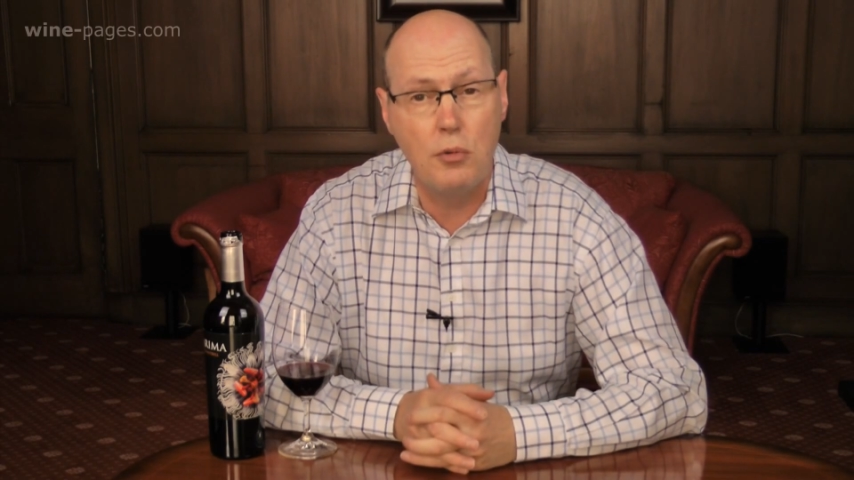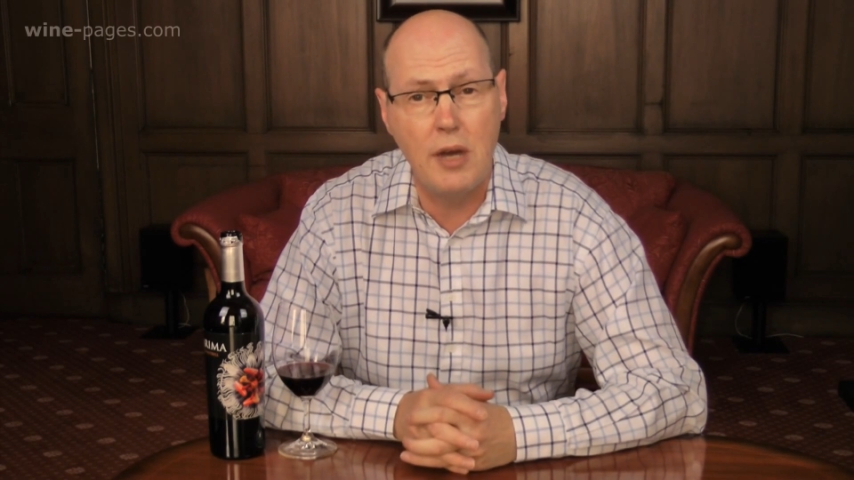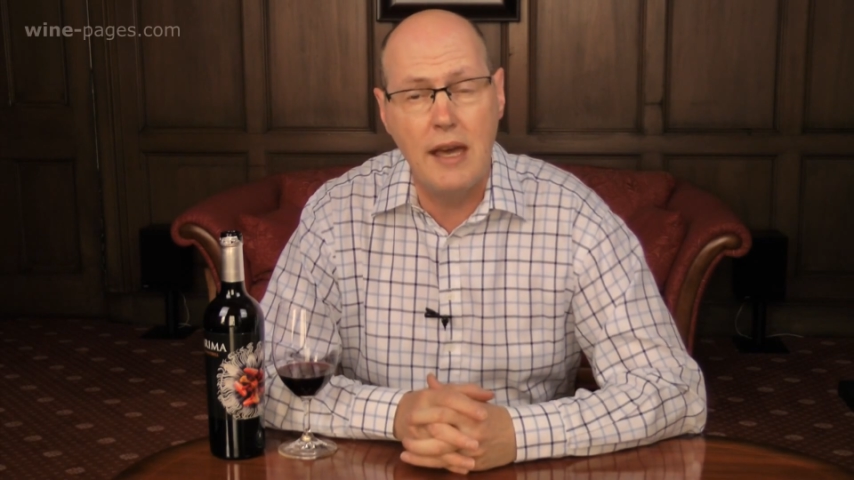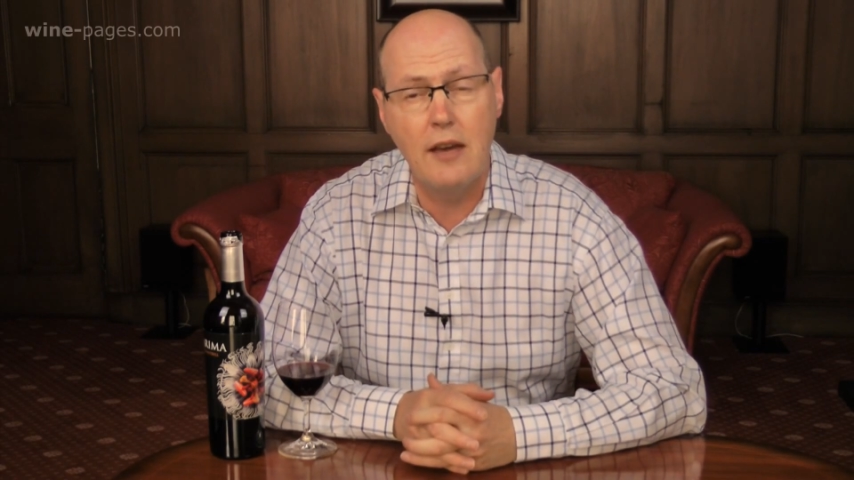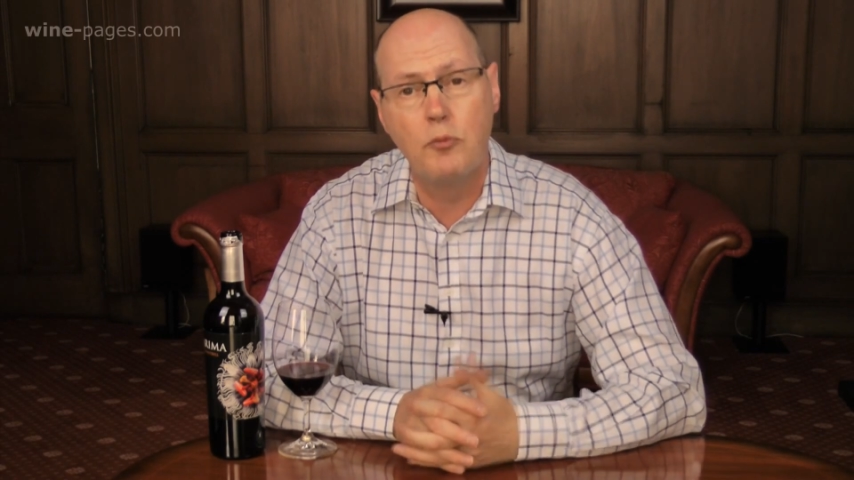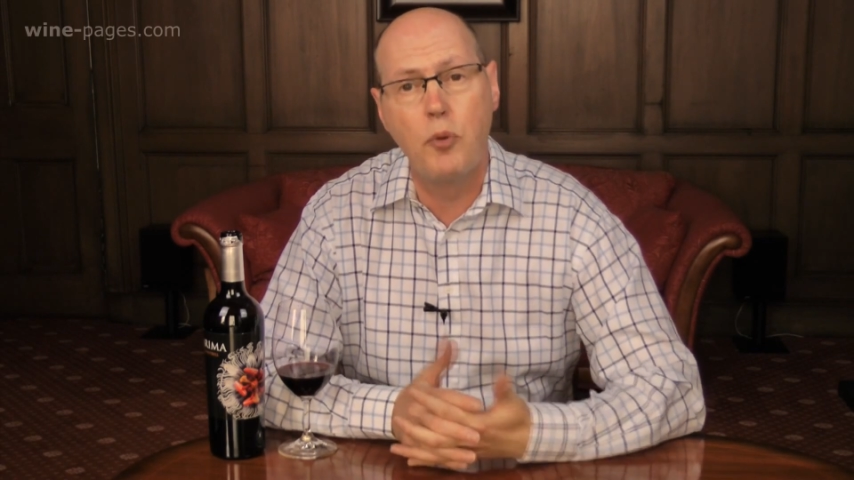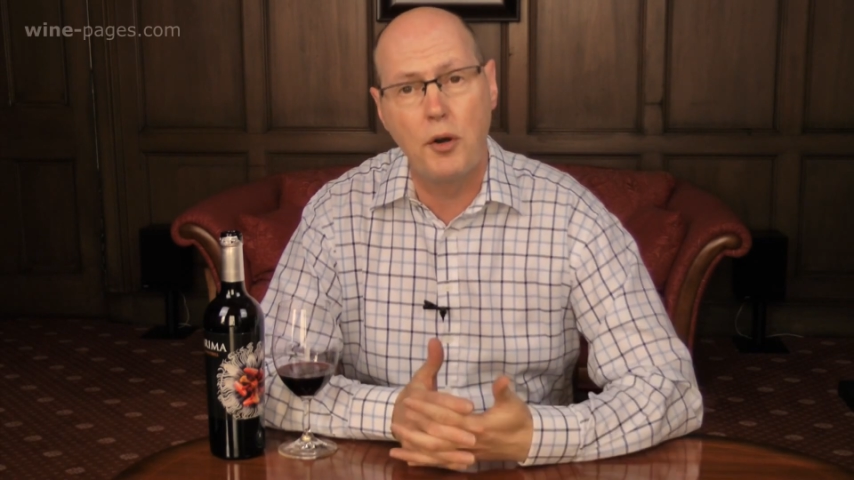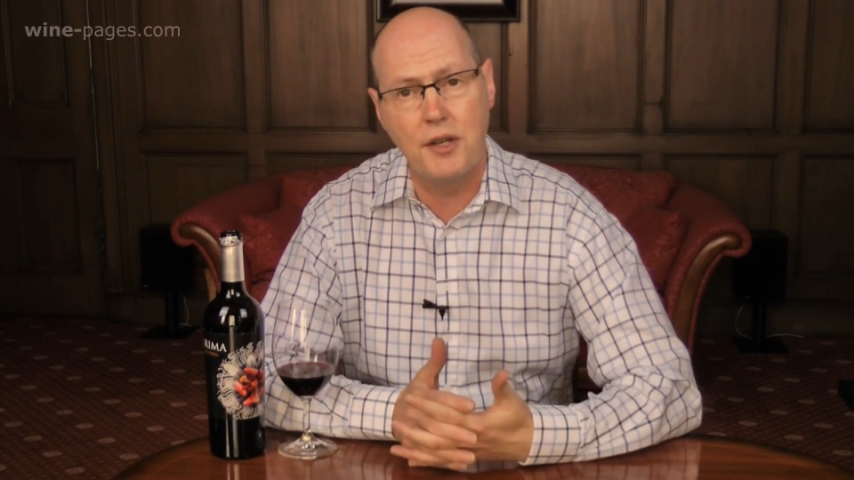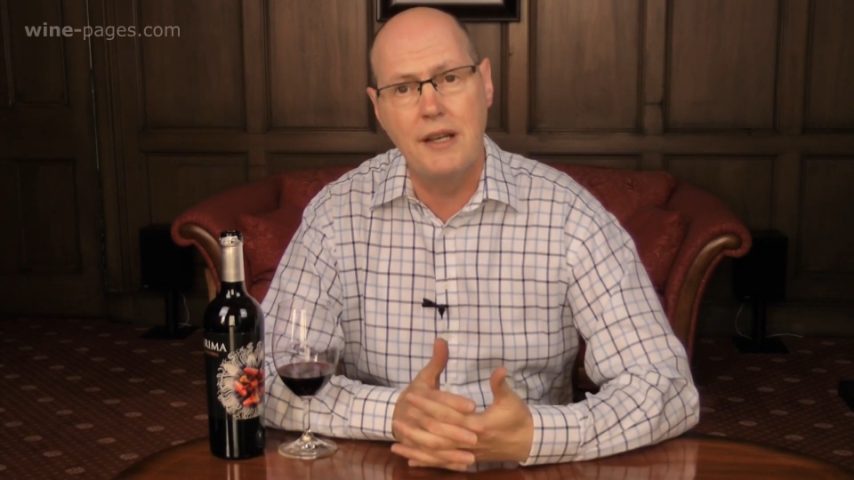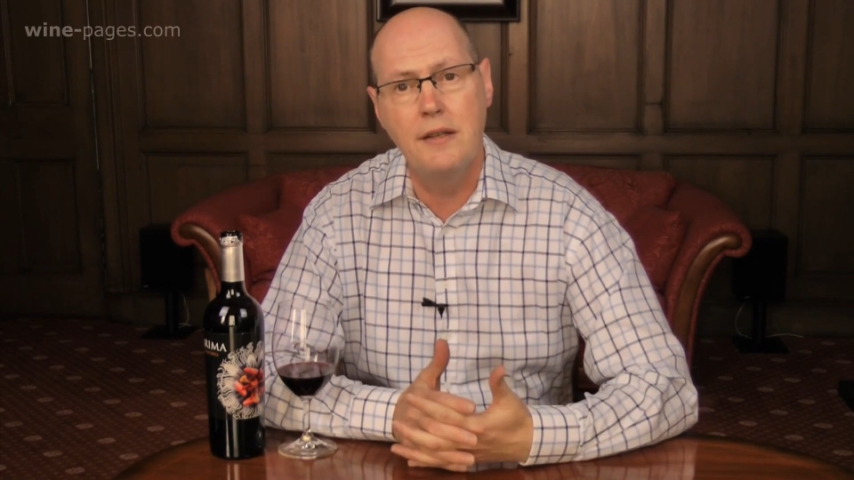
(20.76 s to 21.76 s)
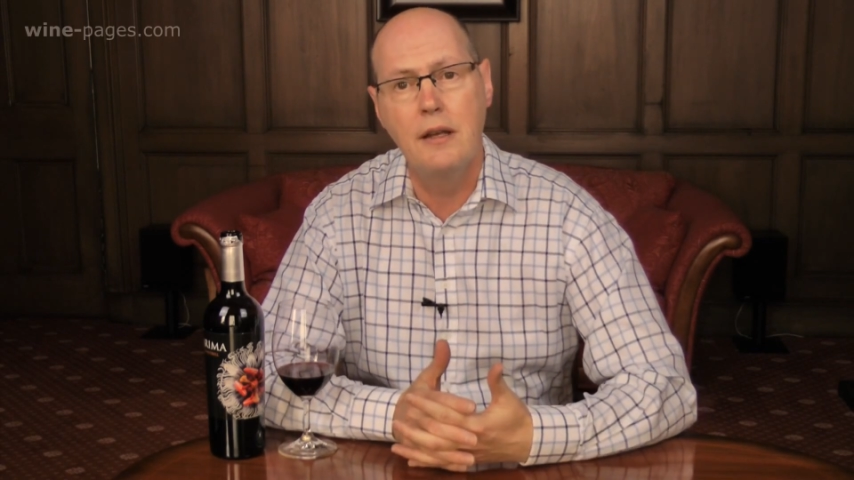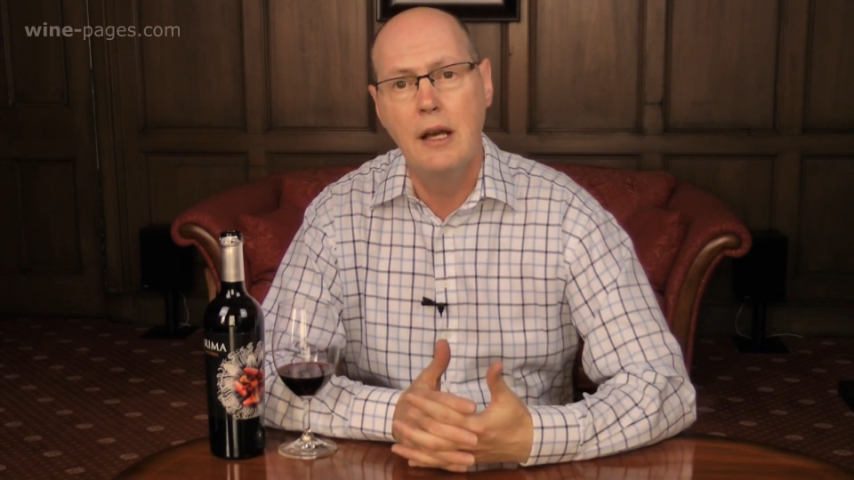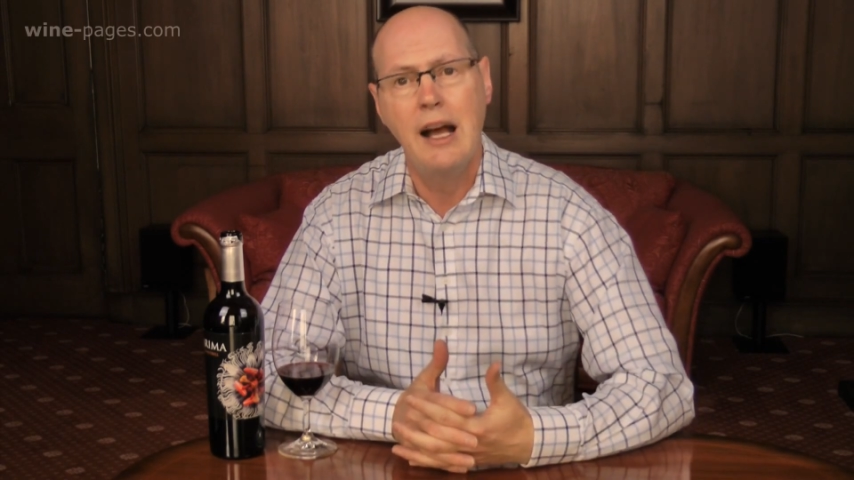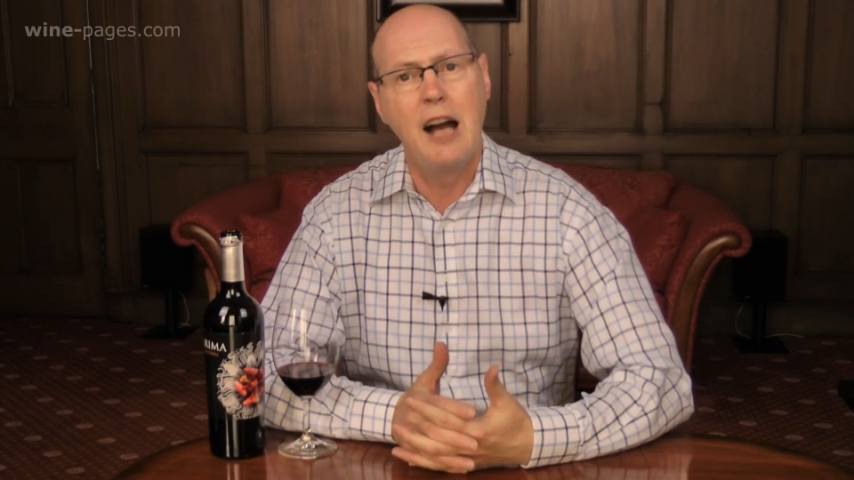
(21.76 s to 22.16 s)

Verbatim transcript: UK have bought in